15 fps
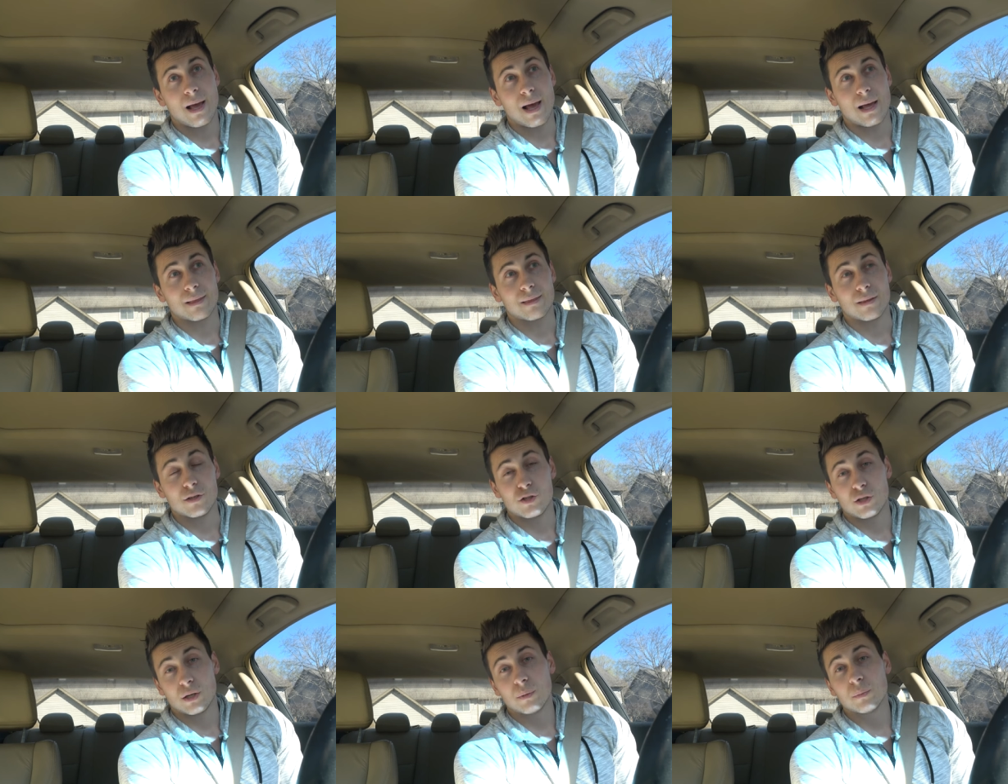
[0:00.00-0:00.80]
at the
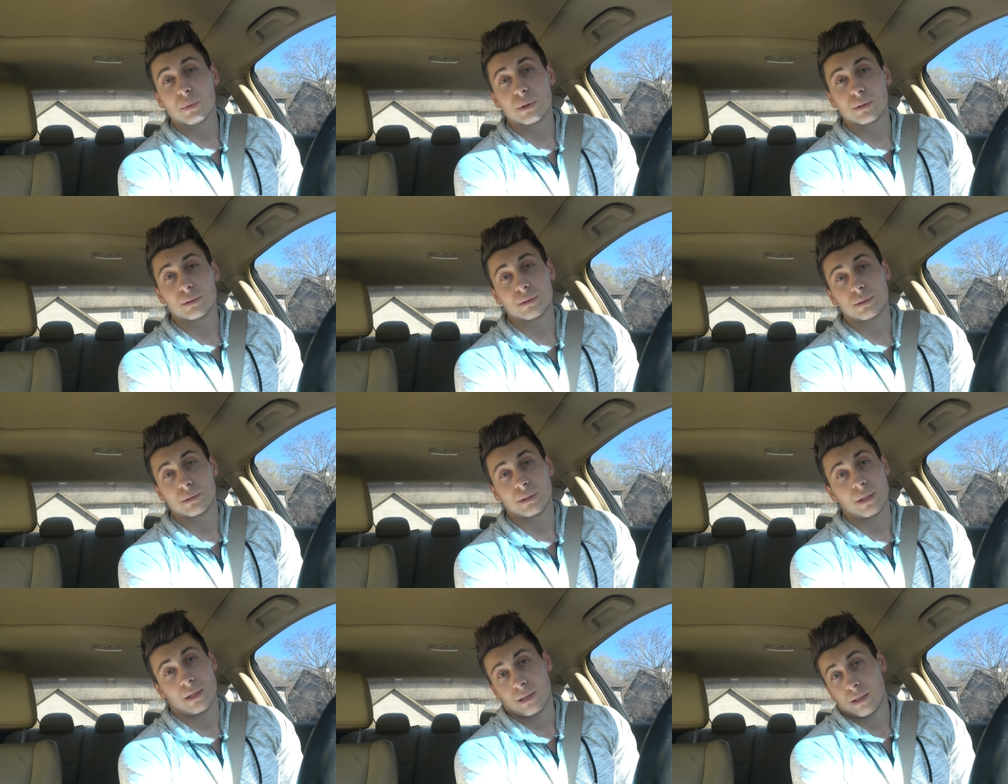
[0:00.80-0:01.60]

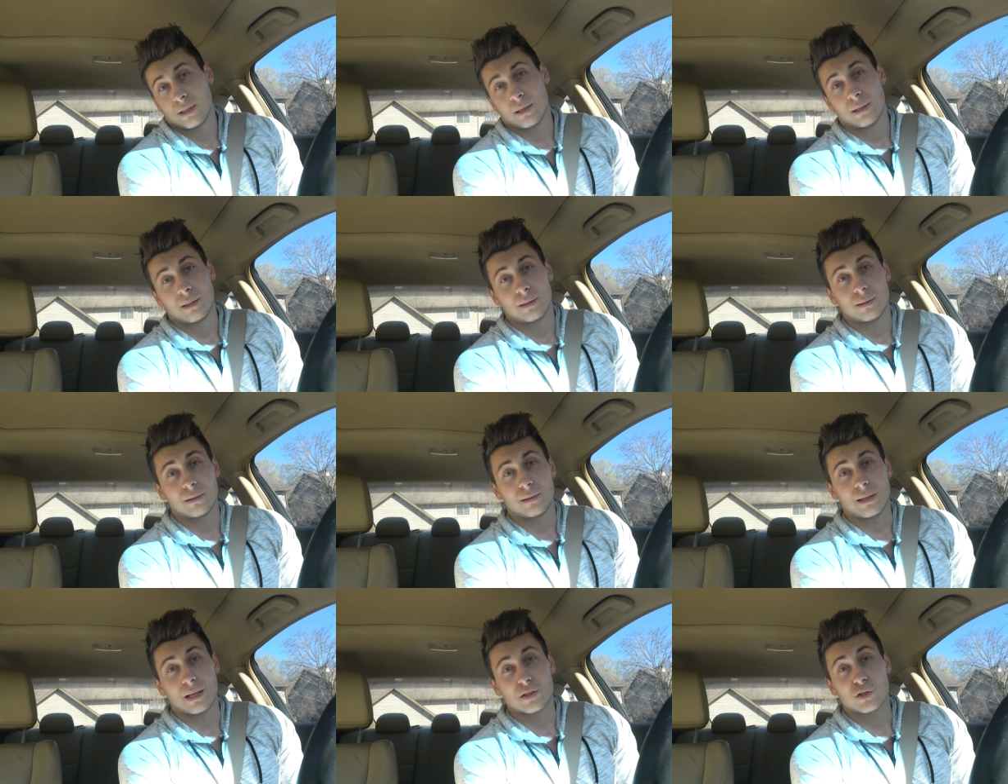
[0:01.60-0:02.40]

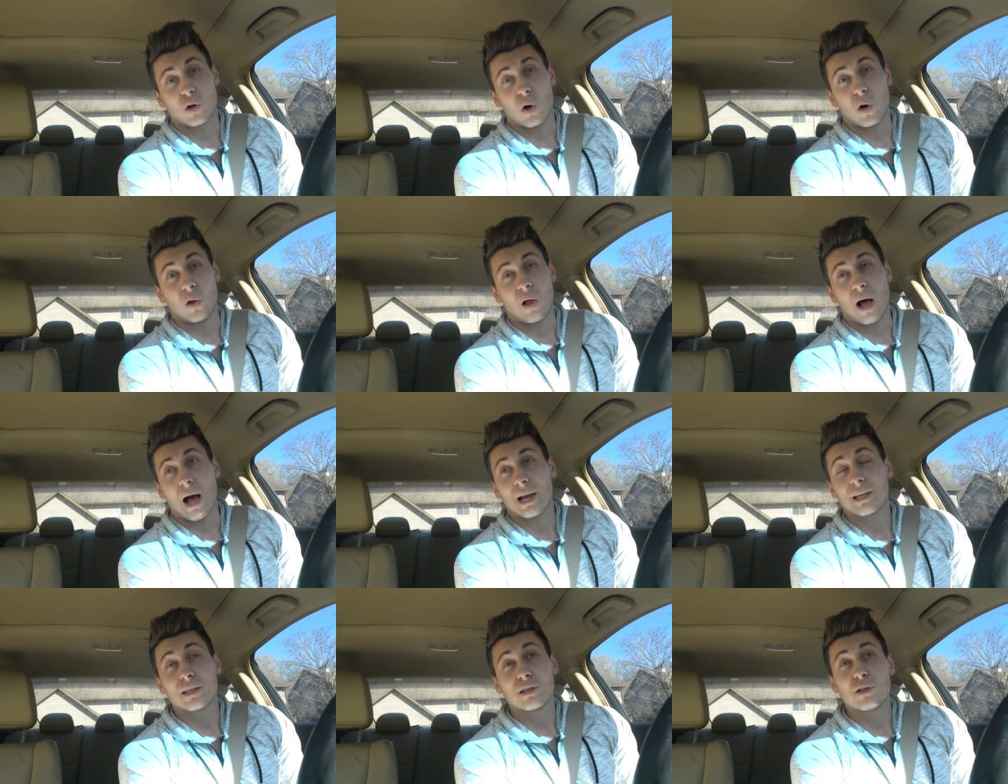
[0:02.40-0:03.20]
gym. That's all
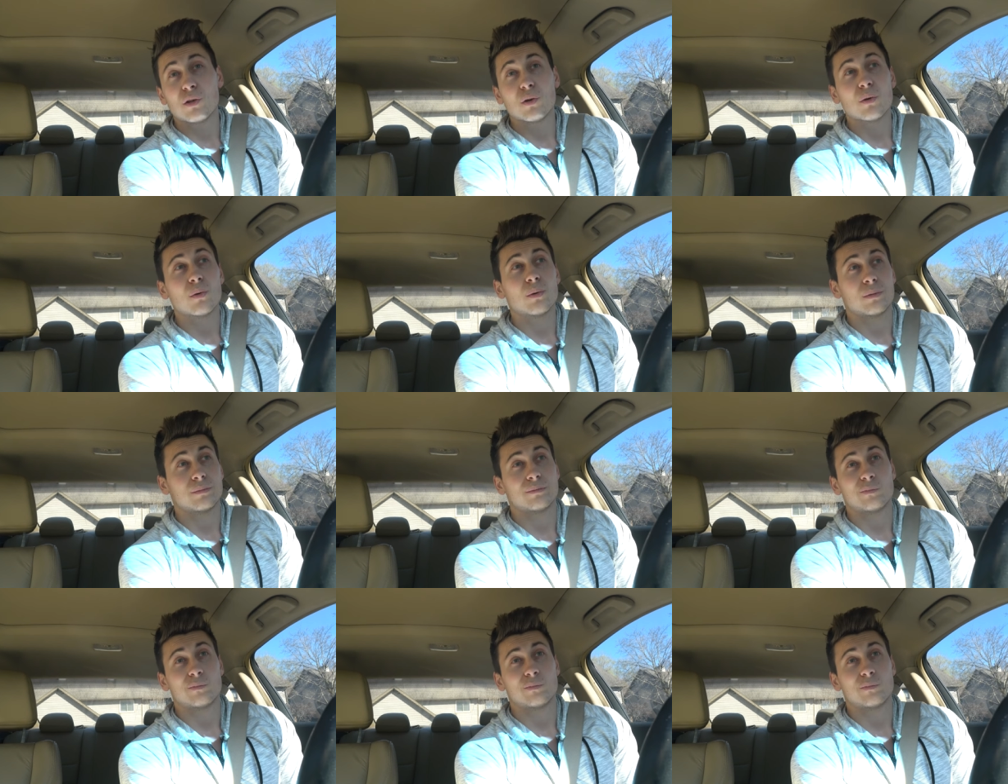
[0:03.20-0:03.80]
I can do.